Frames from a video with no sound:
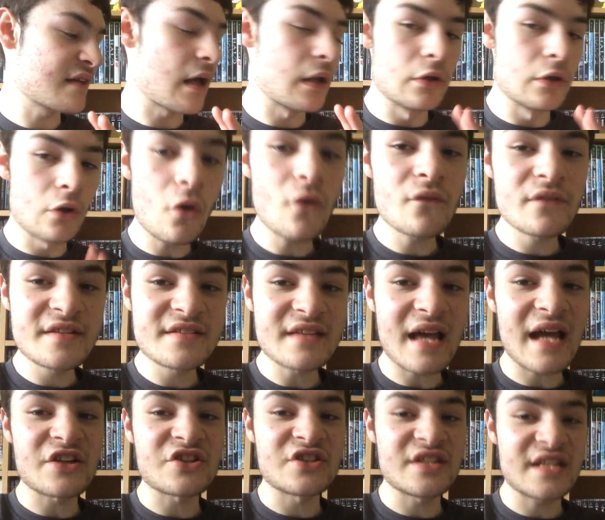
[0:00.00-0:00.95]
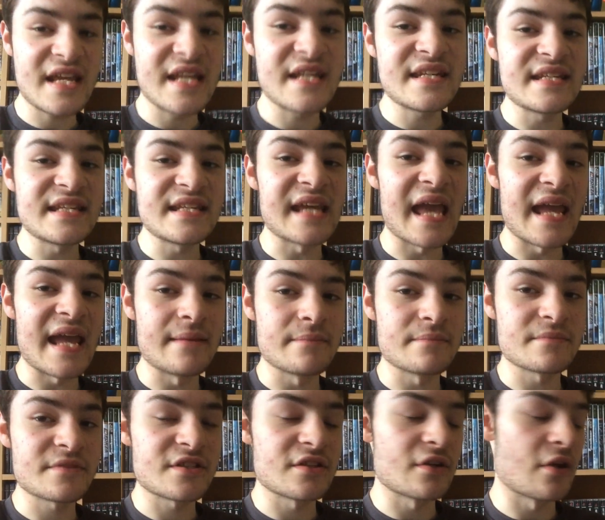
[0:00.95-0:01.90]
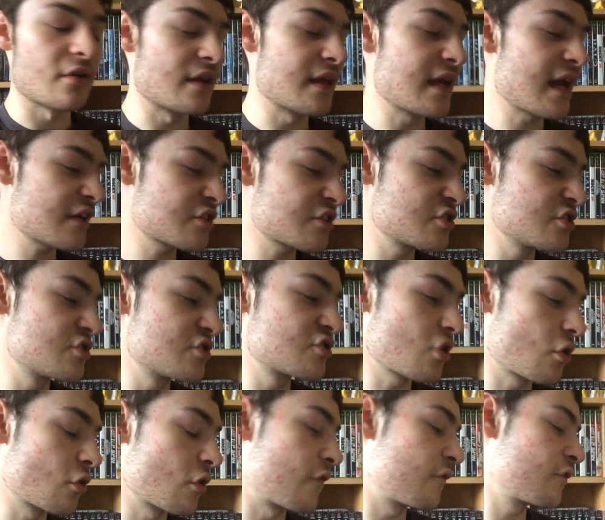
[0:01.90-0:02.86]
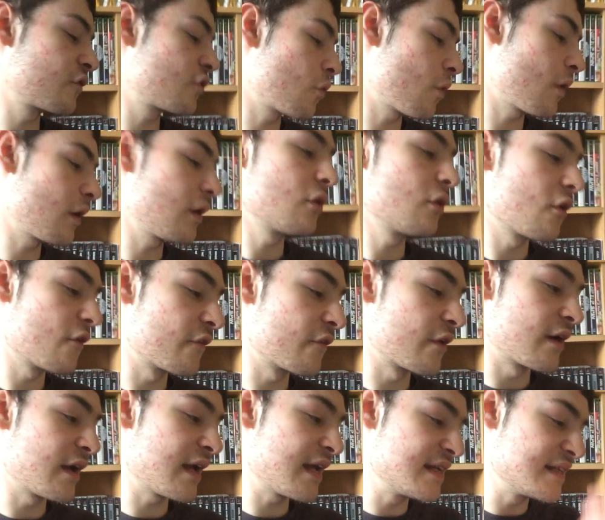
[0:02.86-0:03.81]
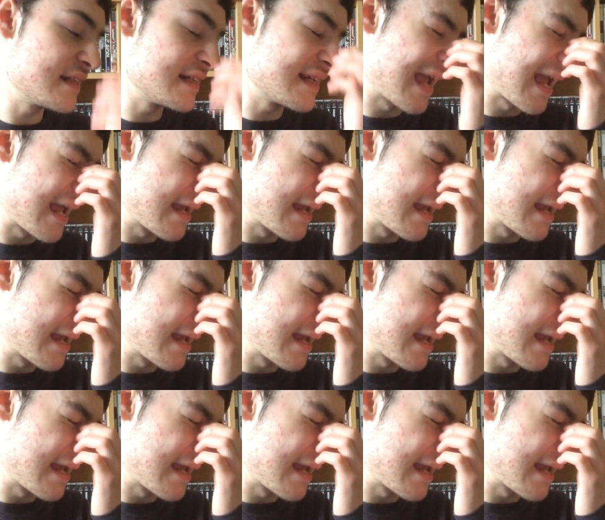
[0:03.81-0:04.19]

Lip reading: a lot of these are actually indie games. They actually showed off quite a lot of indie